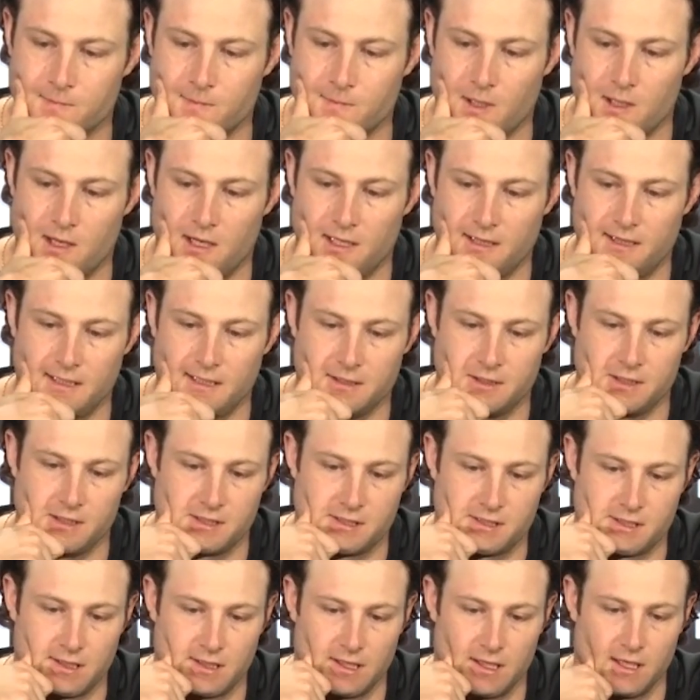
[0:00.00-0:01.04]
I think
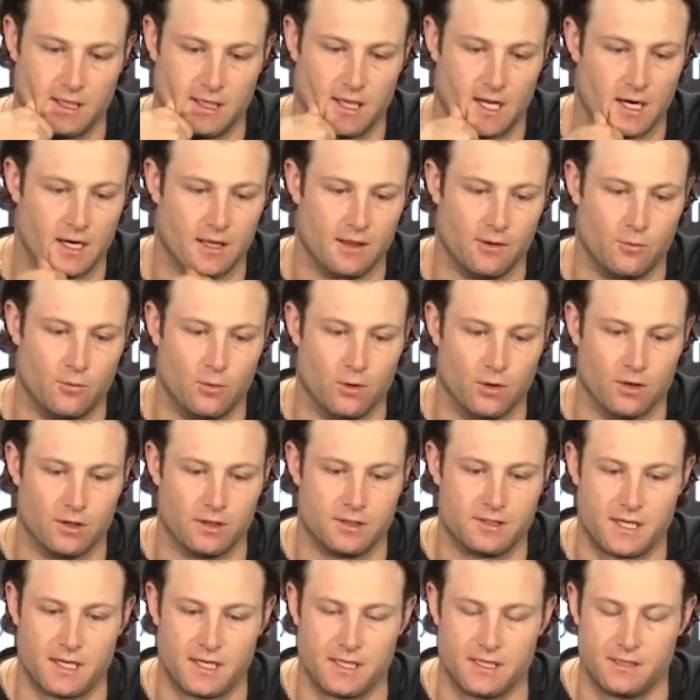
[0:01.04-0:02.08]
just a lot of the
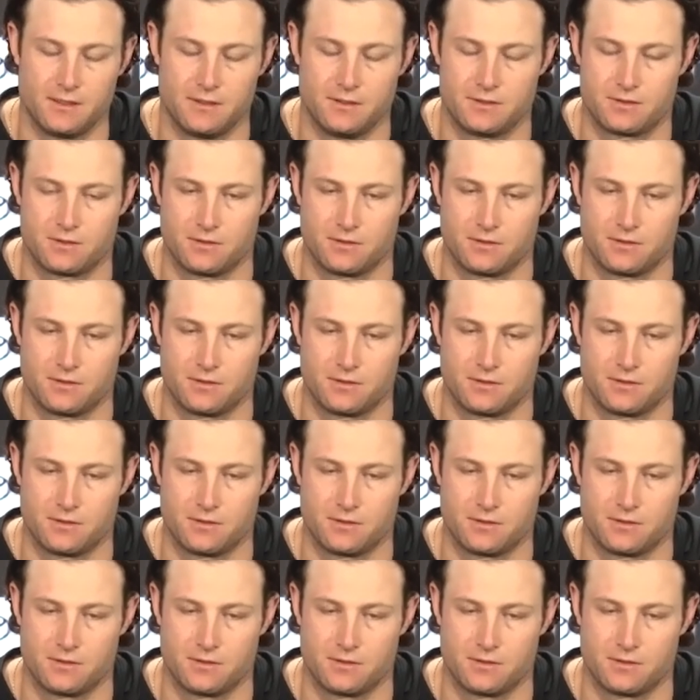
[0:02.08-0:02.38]
words I use